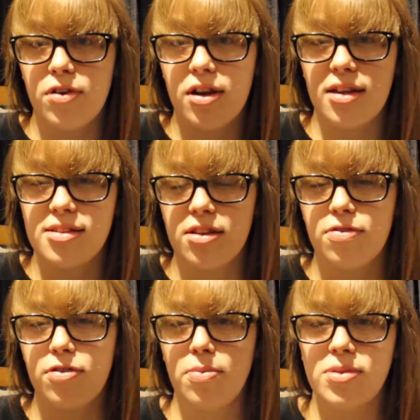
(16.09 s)
realised that the
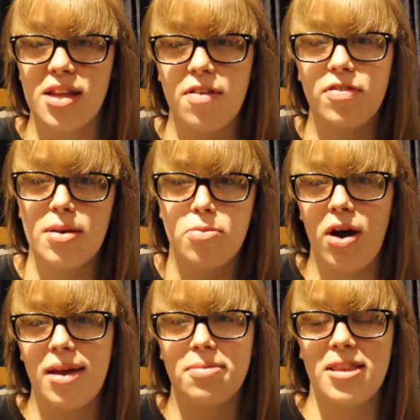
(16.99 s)
film was definitely more
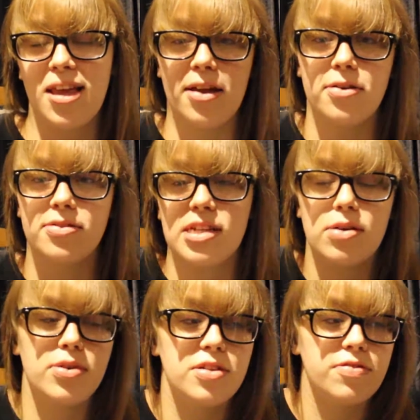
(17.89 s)
aimed at the adults than it
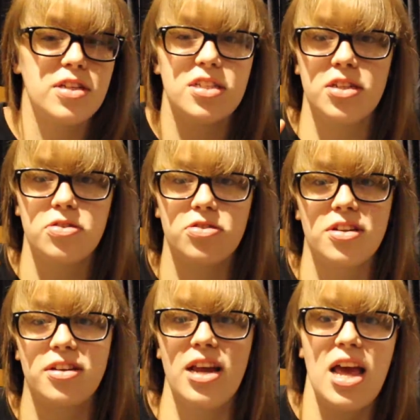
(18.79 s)
was for the
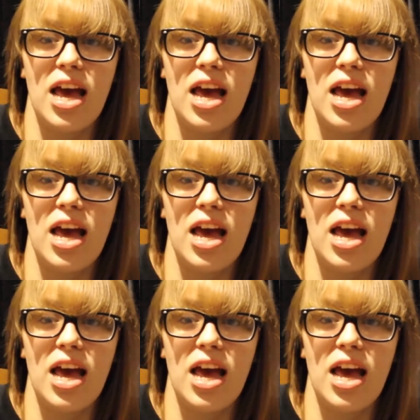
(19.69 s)
children,